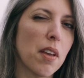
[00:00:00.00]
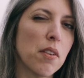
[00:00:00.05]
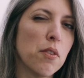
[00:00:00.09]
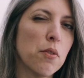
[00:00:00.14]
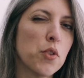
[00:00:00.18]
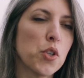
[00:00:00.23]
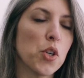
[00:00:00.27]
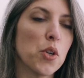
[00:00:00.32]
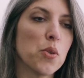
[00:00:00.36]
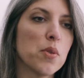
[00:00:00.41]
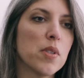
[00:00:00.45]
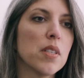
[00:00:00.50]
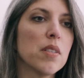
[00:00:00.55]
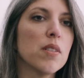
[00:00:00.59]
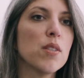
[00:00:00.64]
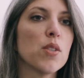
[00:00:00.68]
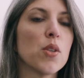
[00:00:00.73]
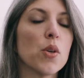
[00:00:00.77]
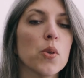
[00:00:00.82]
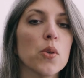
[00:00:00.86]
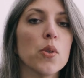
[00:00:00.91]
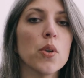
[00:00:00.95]
that you've chosen.
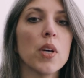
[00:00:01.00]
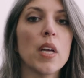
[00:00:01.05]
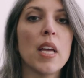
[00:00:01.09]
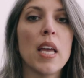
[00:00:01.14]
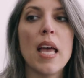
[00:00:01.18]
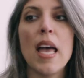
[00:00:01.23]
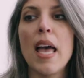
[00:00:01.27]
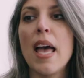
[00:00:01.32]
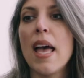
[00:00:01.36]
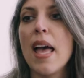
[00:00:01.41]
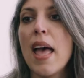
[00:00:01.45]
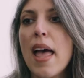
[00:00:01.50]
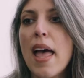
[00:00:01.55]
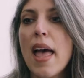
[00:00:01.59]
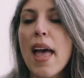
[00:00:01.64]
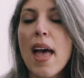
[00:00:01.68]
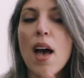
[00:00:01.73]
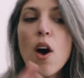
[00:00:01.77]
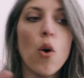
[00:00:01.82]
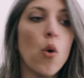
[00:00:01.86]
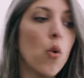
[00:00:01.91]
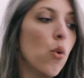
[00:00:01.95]
So
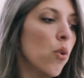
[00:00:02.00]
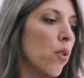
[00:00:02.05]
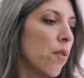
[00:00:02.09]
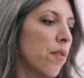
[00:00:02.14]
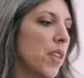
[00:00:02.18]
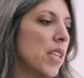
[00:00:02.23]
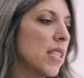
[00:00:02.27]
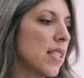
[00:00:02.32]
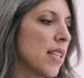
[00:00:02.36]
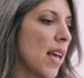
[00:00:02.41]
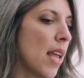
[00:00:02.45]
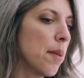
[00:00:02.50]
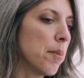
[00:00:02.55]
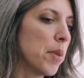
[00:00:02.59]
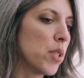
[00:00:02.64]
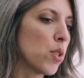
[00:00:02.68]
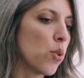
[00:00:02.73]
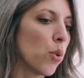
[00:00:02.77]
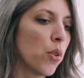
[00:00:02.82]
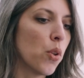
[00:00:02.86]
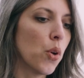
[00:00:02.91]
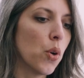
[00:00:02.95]
all of these
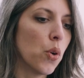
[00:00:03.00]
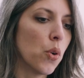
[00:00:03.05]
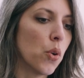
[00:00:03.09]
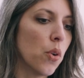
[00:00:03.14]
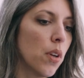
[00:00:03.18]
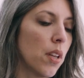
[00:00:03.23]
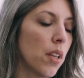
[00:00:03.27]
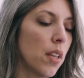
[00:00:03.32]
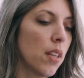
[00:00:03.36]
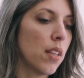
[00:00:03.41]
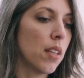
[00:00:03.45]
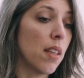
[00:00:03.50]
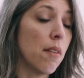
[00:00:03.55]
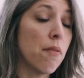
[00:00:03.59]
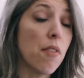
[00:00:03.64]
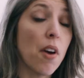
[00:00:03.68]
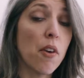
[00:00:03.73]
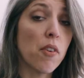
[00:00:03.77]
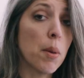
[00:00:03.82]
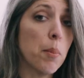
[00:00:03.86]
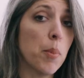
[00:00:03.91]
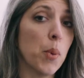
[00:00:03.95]
elements, although they're
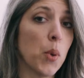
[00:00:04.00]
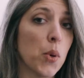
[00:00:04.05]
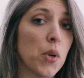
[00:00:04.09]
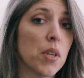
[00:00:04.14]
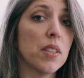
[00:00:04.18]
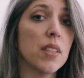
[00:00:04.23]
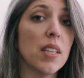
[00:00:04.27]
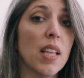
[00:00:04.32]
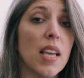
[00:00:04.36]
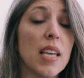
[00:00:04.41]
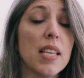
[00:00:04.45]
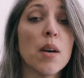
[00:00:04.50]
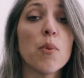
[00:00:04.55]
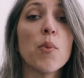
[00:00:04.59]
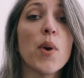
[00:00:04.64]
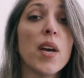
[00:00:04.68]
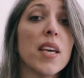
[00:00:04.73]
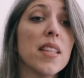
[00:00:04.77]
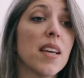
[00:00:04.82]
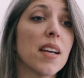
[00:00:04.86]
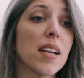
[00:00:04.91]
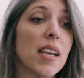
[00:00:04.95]
very important, in a
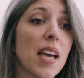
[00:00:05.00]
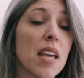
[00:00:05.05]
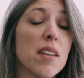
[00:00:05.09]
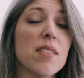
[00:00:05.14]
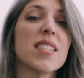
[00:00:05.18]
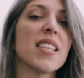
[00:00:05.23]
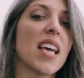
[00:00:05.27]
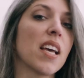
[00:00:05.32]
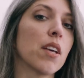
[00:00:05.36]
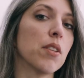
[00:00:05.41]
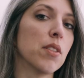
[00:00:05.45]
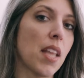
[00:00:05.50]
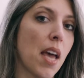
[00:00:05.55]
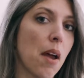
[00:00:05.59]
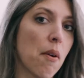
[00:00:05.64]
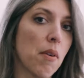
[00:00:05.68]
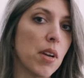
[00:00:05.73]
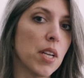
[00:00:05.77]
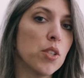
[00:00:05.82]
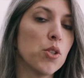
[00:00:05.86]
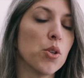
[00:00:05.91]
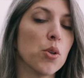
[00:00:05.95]
way they're kind of
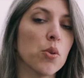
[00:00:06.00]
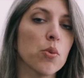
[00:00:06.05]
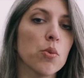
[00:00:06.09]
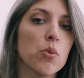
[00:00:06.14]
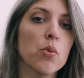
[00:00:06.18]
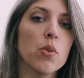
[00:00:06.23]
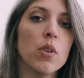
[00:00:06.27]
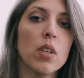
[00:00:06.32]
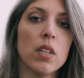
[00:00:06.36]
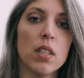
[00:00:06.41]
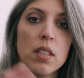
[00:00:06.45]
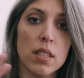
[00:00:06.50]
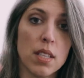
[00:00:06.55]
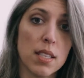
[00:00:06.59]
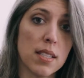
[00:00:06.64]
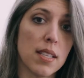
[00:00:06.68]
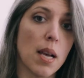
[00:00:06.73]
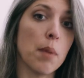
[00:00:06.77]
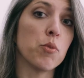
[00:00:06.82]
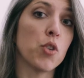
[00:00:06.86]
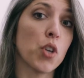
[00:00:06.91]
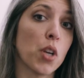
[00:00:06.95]
secondary to the
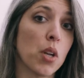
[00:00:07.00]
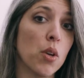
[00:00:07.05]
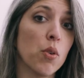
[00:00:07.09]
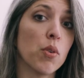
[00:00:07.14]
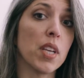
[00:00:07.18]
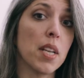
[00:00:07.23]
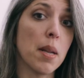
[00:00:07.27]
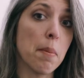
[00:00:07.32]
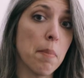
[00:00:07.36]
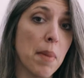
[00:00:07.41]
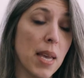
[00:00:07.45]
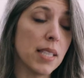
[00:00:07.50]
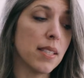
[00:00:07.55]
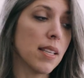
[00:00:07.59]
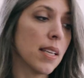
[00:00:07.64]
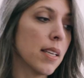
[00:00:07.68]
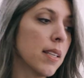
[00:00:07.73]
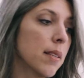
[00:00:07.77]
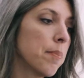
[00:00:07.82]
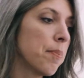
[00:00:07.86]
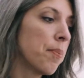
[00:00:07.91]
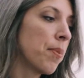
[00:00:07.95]
subject looking
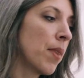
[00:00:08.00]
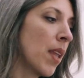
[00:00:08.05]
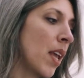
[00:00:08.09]
amazing.